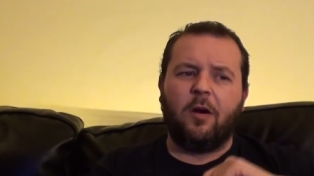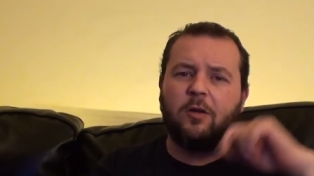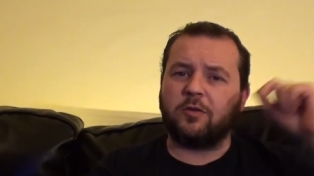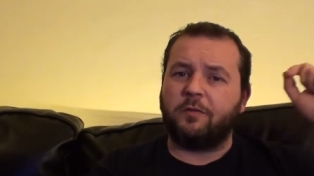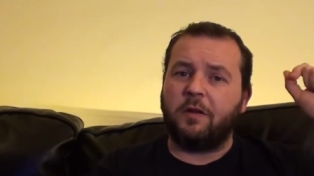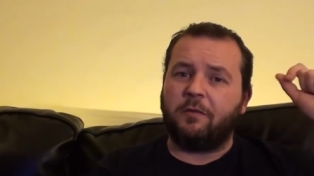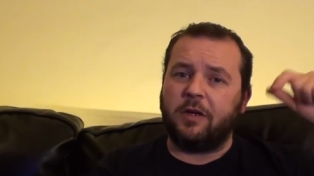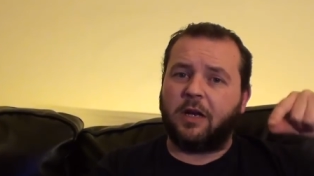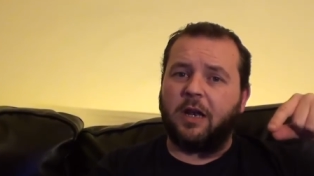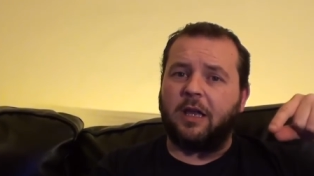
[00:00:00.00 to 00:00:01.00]
Also, feel
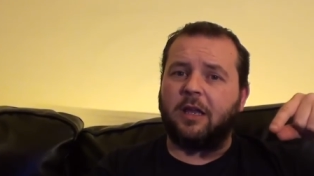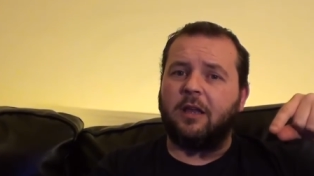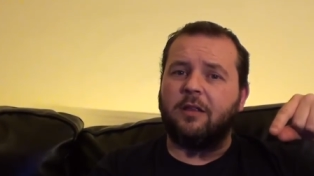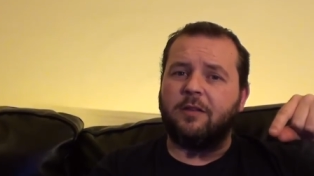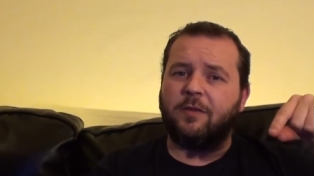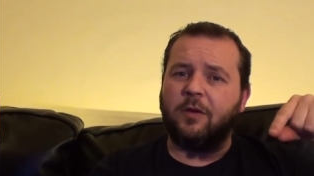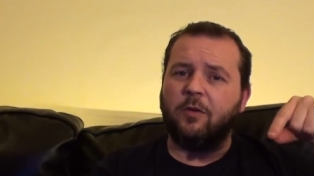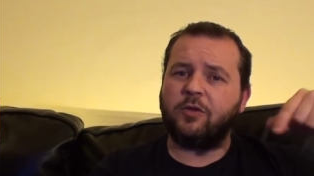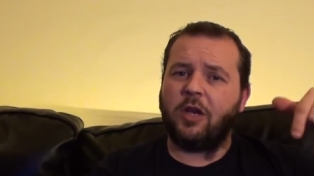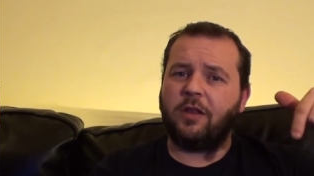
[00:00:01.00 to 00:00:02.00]
free to like this
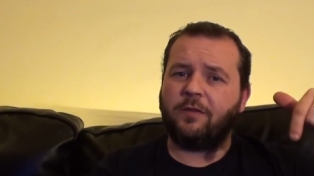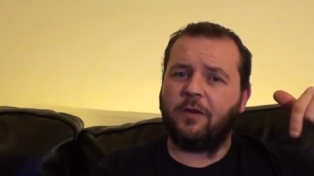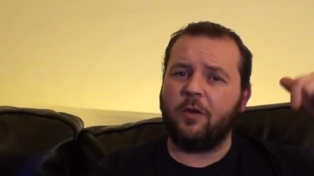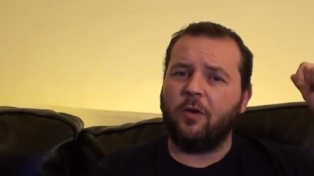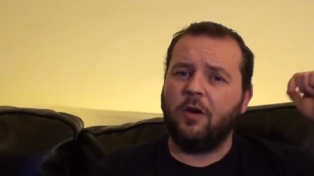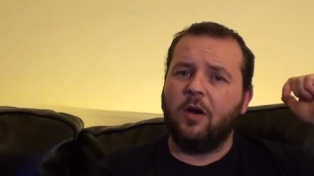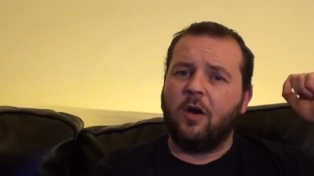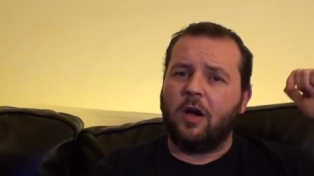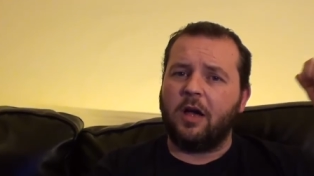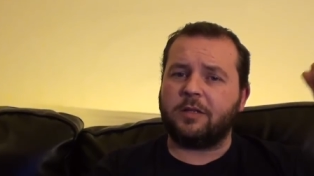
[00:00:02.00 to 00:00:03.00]
video, share this video,
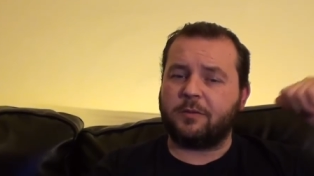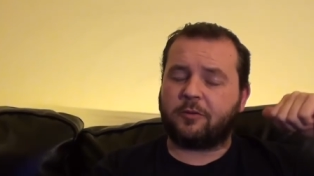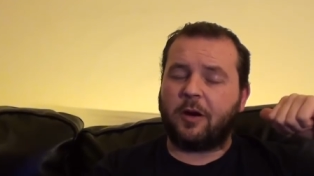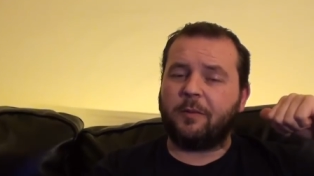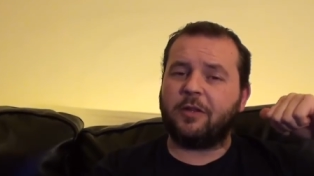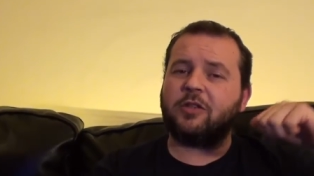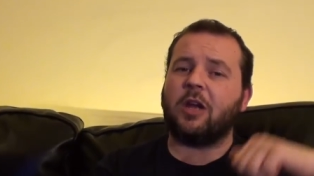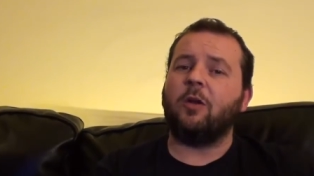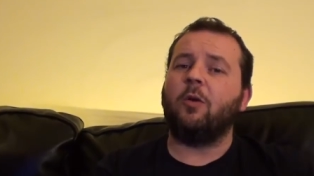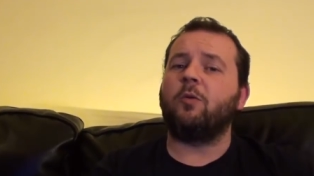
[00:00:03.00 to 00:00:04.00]
uh, subscribe to this
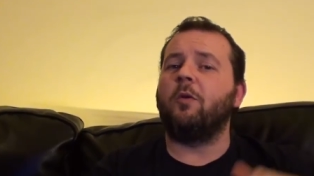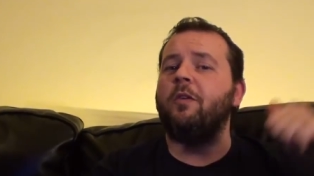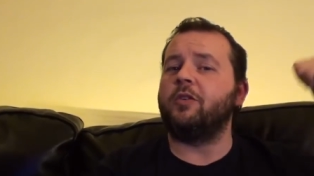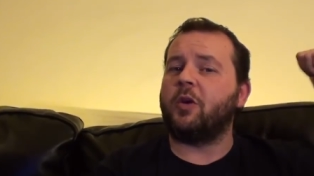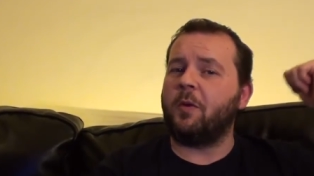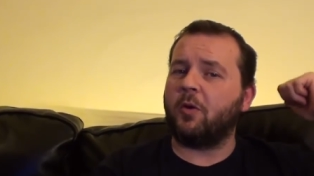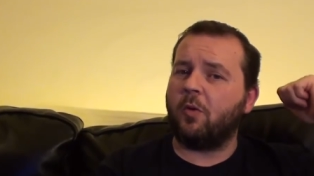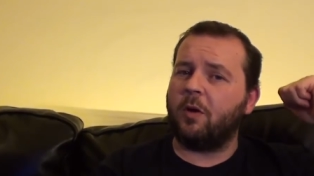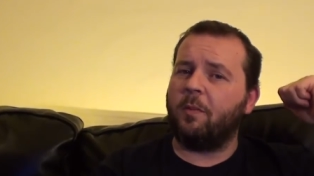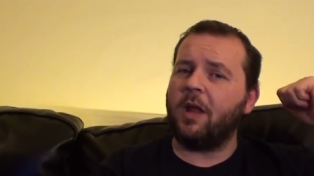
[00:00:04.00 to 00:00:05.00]
channel, or go over and join me on
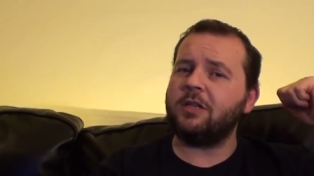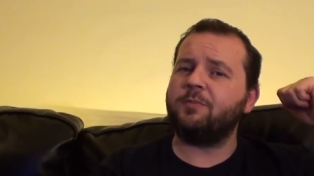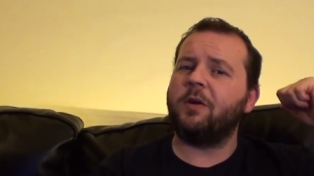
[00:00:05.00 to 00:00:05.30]
Google Plus.